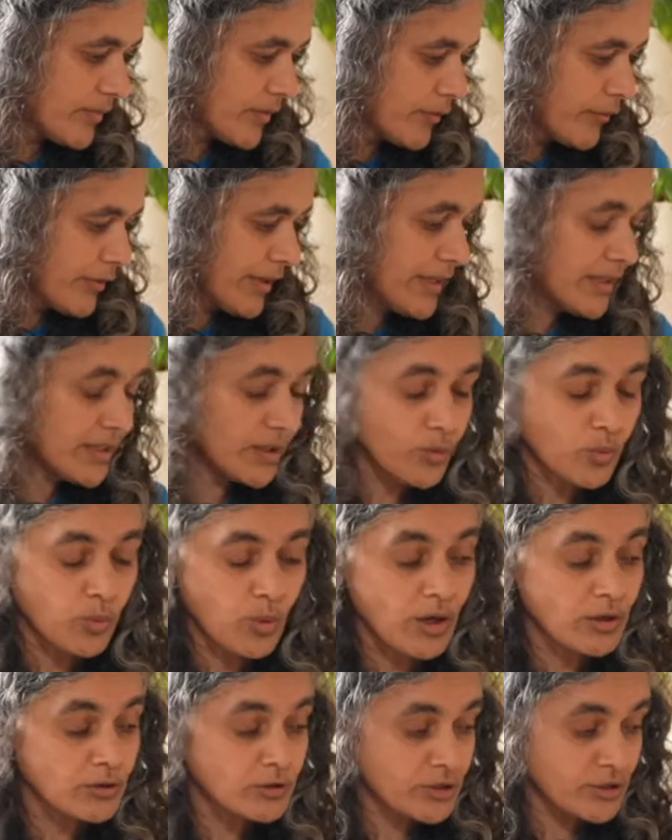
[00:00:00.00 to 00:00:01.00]
read a
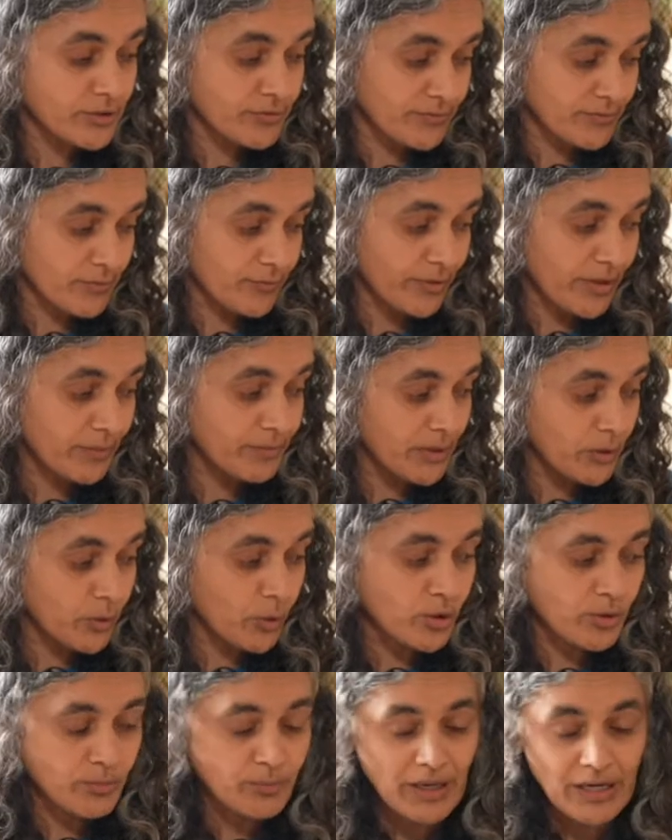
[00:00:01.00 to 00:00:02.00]
quote from the
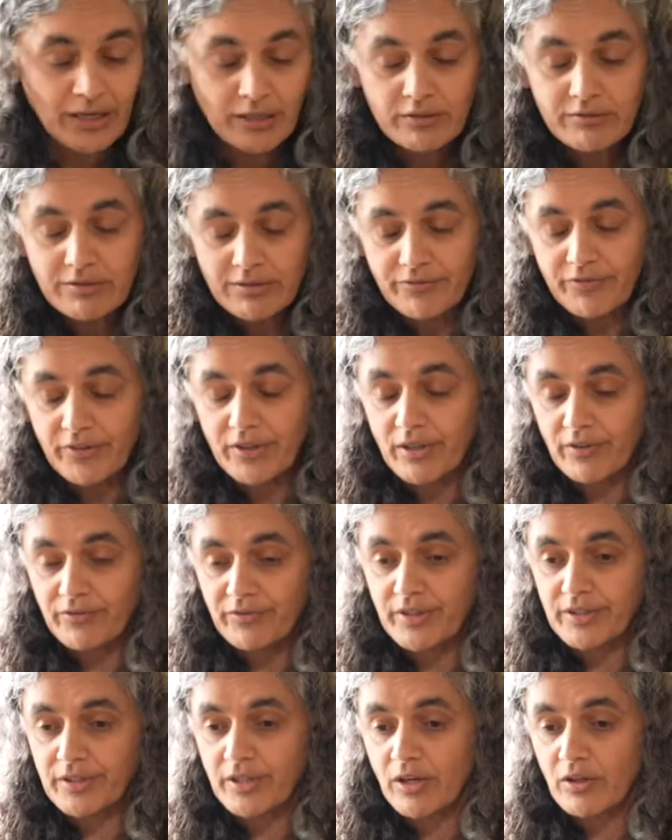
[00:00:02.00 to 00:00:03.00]
autobiography
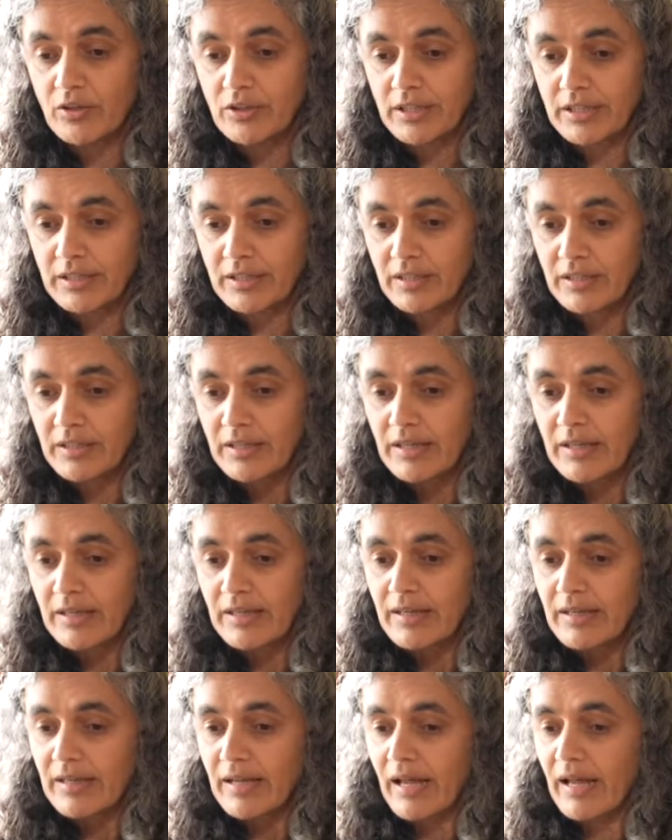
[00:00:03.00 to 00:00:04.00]
of a yogi,
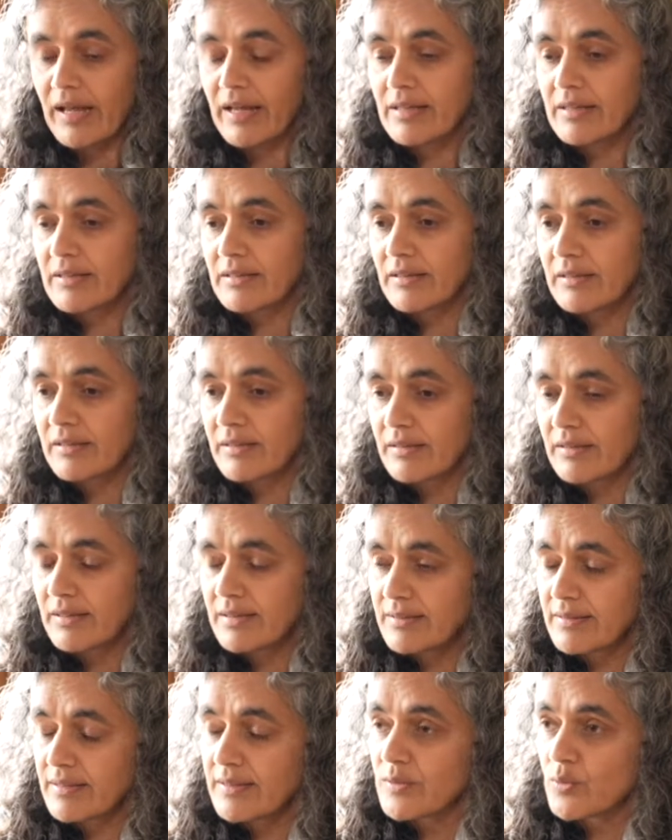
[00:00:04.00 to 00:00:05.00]
and
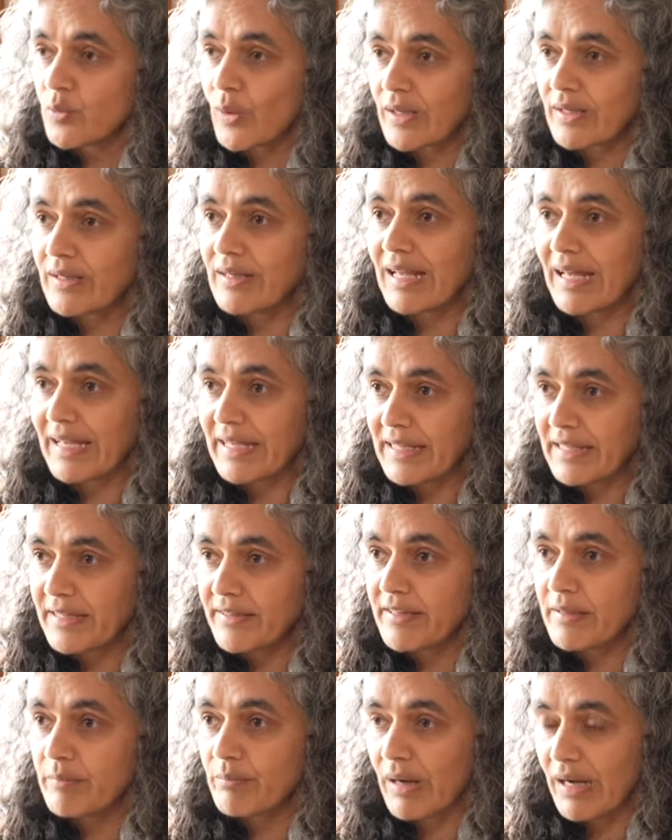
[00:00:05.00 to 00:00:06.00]
This is what
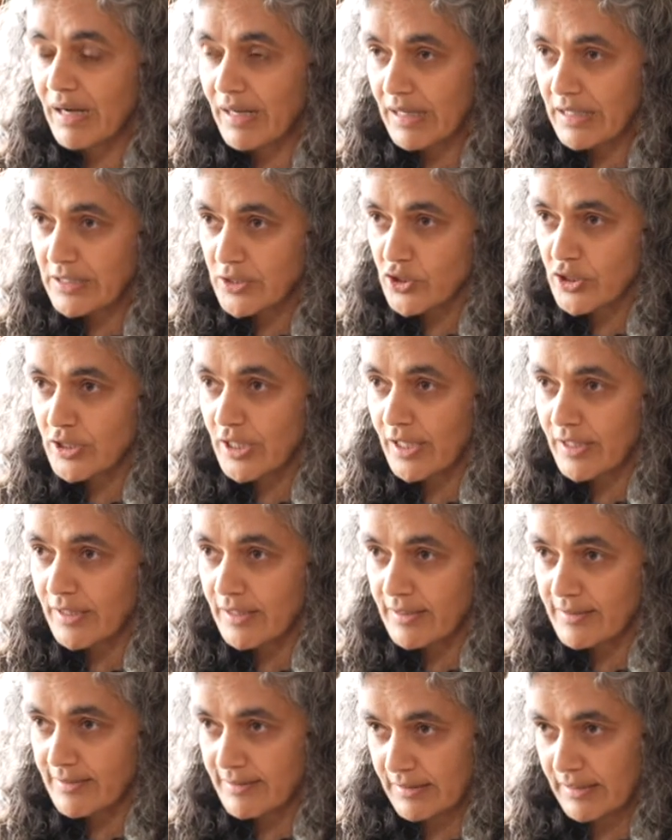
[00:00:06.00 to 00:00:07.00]
Lahiri
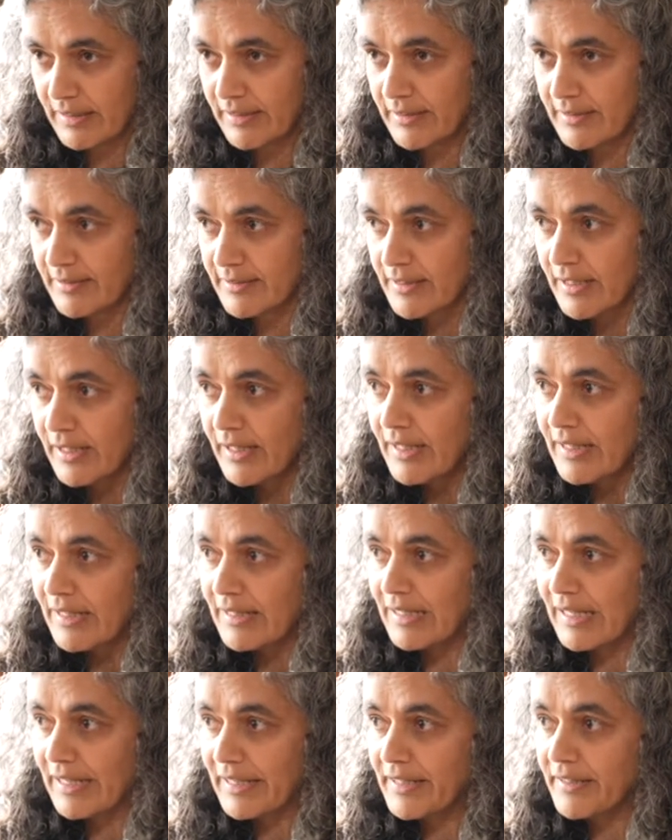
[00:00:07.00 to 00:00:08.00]
Mahashaya says.
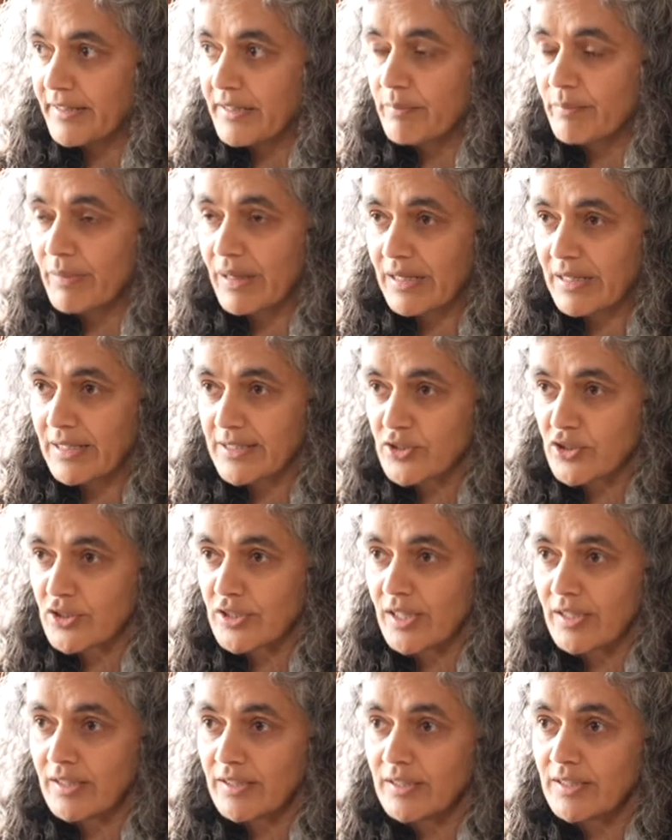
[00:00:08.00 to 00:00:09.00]
Lahiri
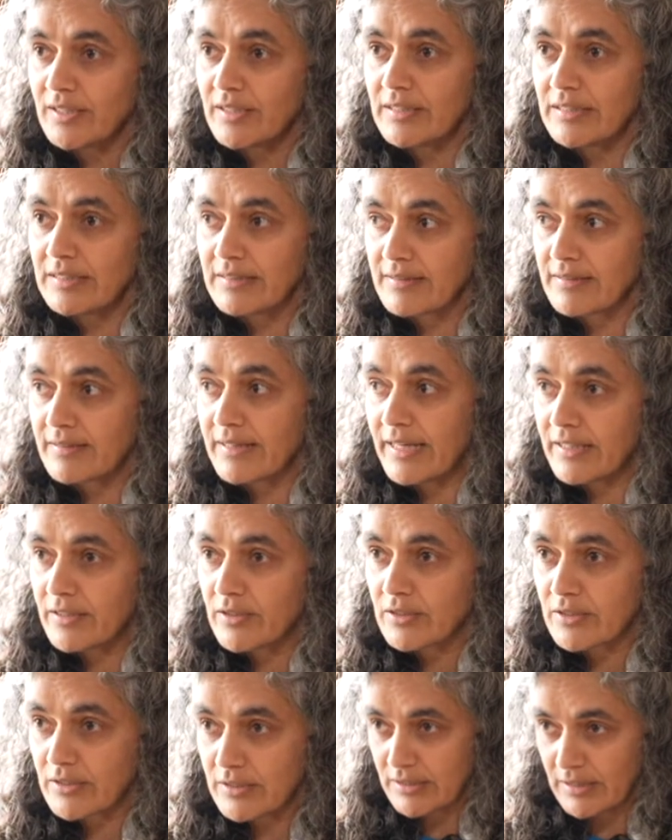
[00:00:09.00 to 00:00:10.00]
Mahashaya is
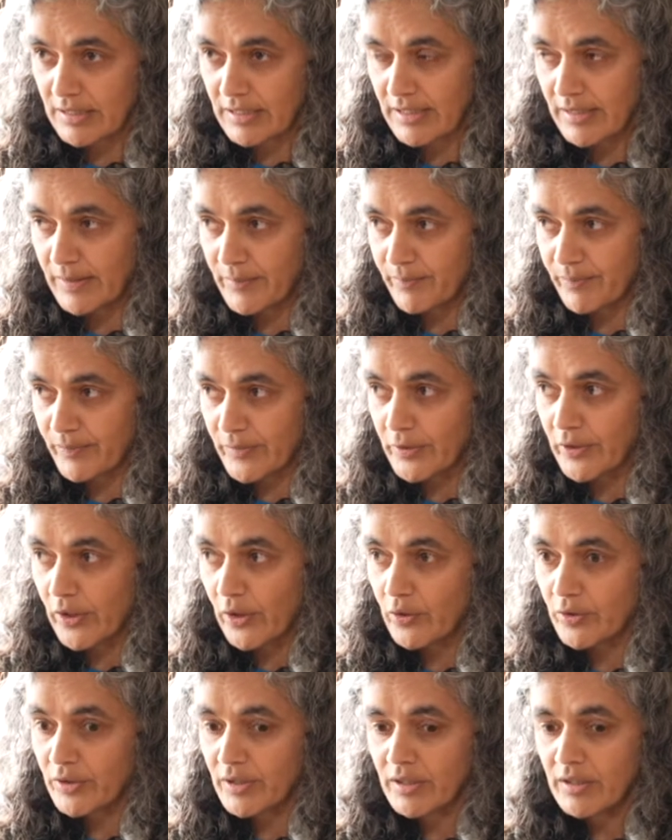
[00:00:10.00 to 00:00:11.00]
that
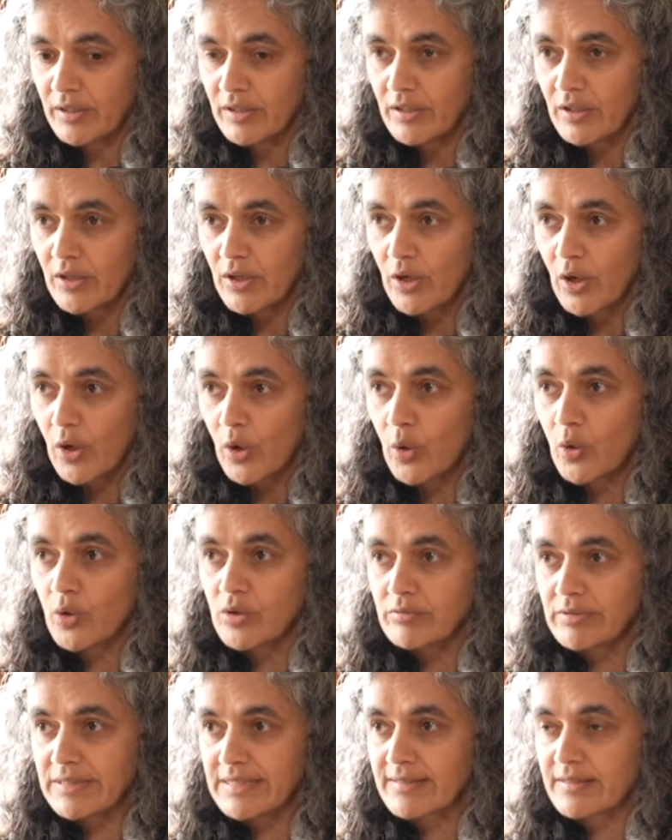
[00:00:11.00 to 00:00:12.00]
yogi
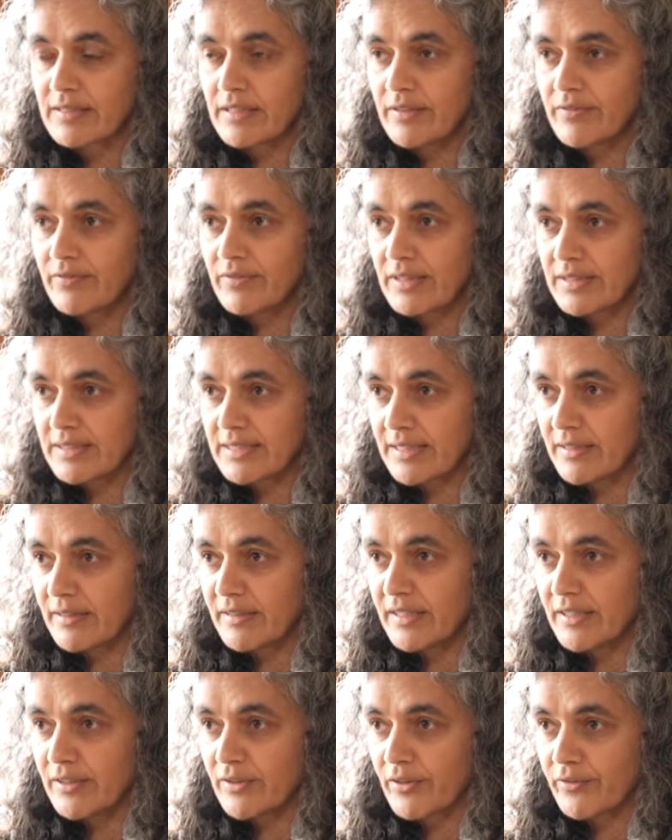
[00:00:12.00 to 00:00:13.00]
who received the
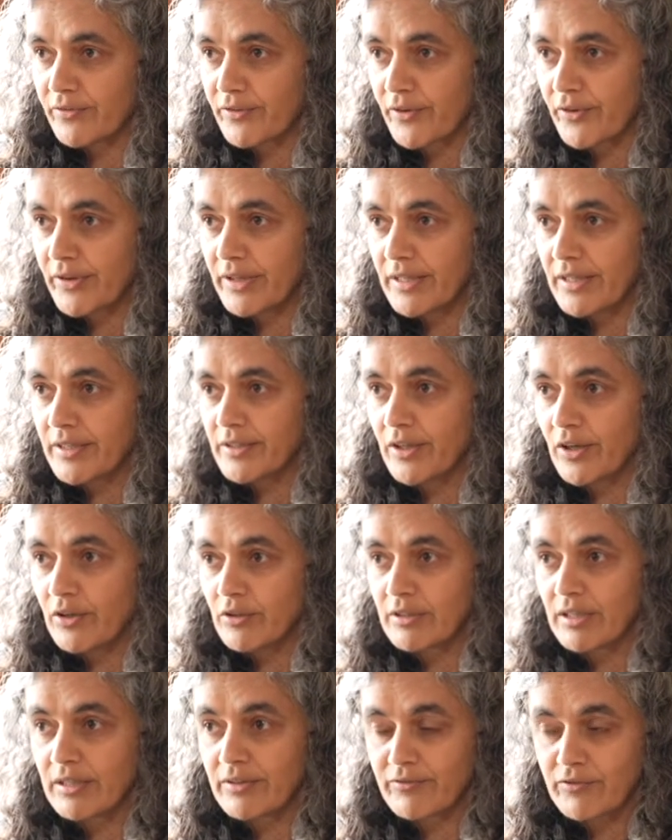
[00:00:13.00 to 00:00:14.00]
technique of Kriya
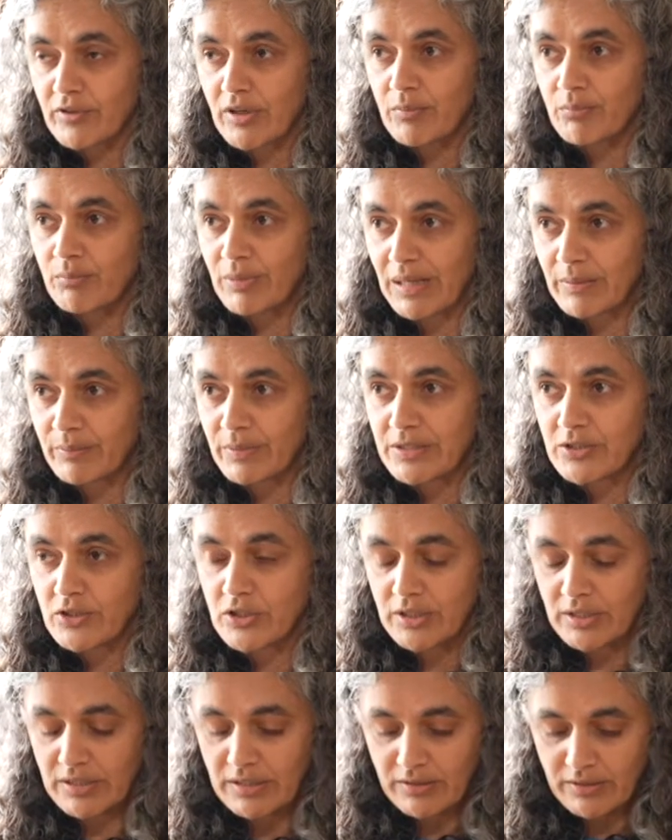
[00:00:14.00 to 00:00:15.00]
Yoga from
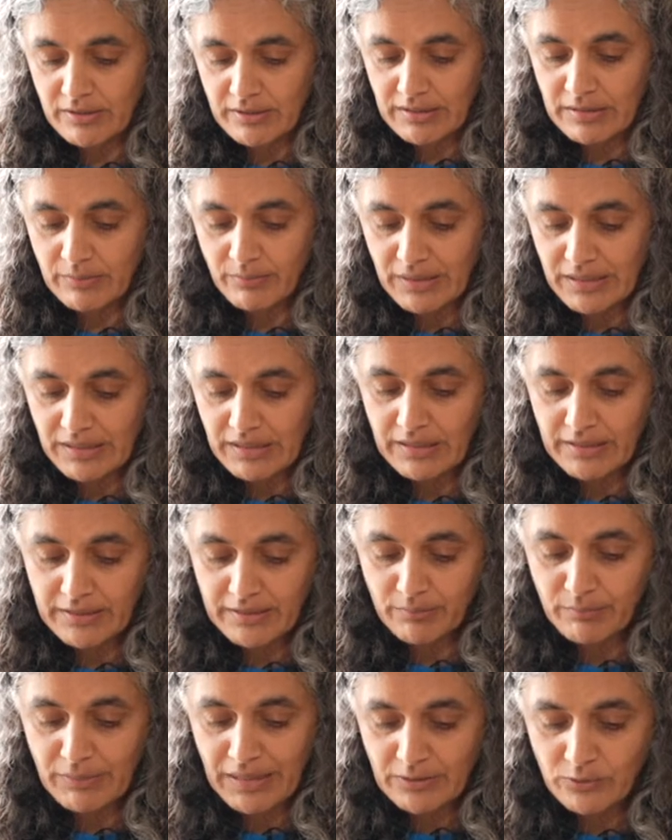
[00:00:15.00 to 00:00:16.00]
Babaji in the
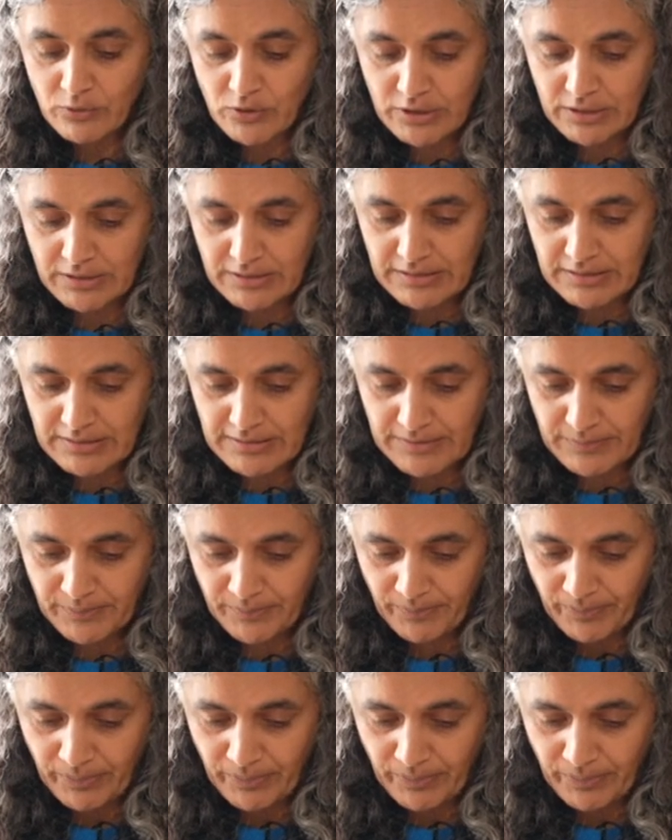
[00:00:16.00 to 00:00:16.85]
Himalayan mountains.